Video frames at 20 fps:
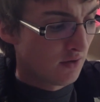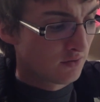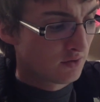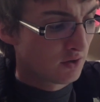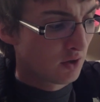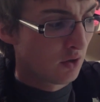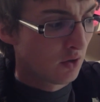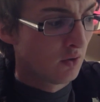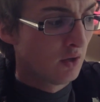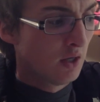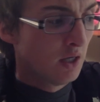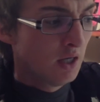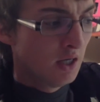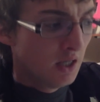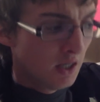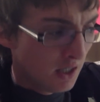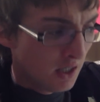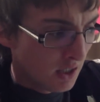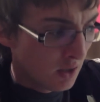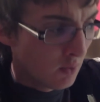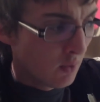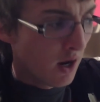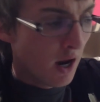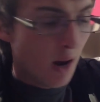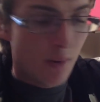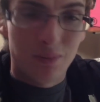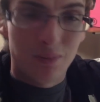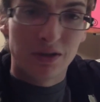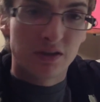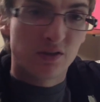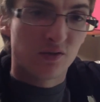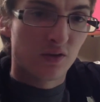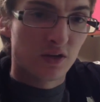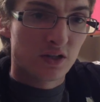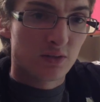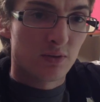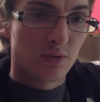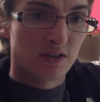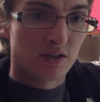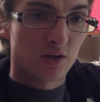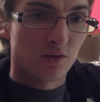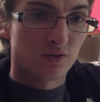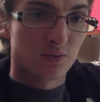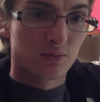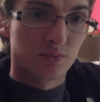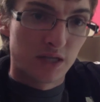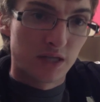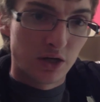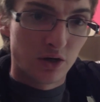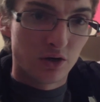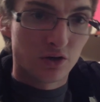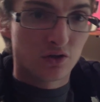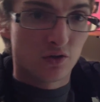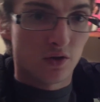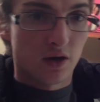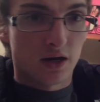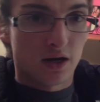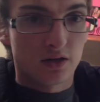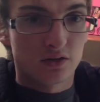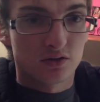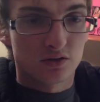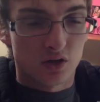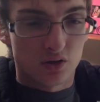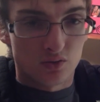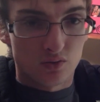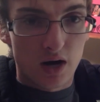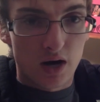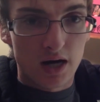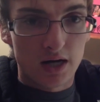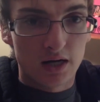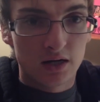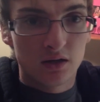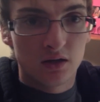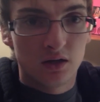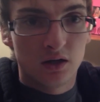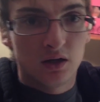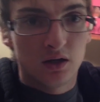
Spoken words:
So anyway, I'm about to fix myself some dinner so that I can start writing,